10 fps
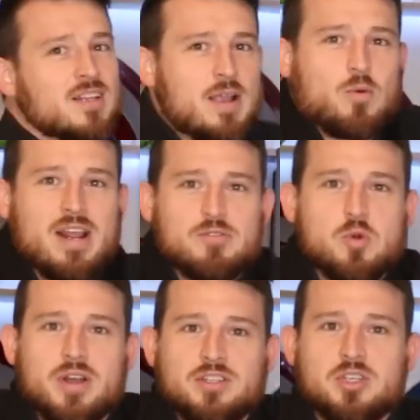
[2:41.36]
like whatever
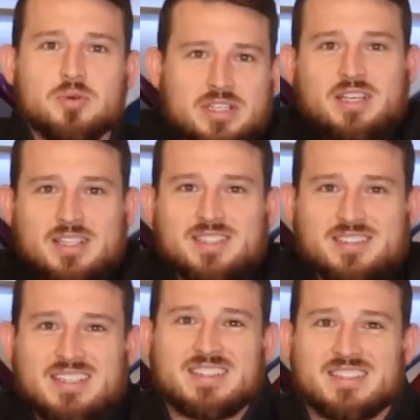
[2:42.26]
you want to do, it
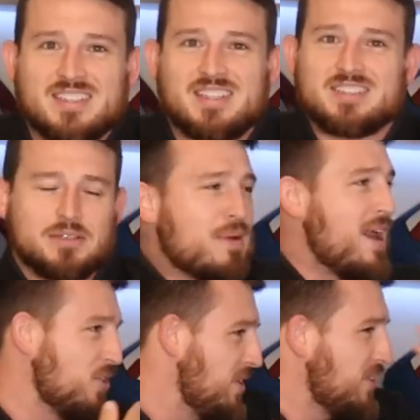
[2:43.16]
doesn't
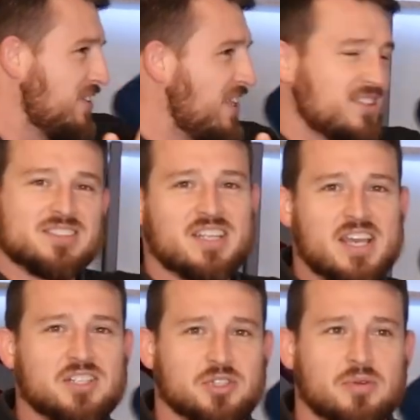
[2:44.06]
matter, nothing's gonna
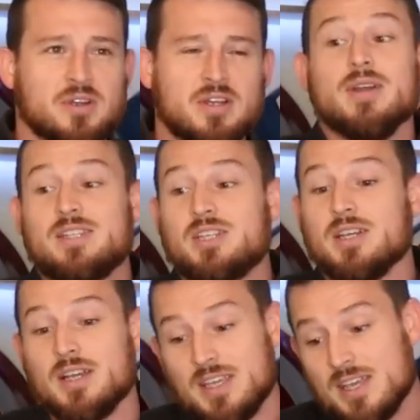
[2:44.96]
hit you. Which,
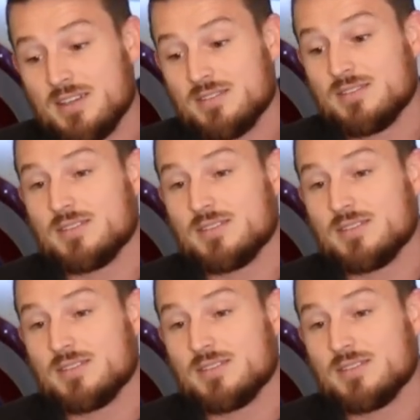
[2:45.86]
again,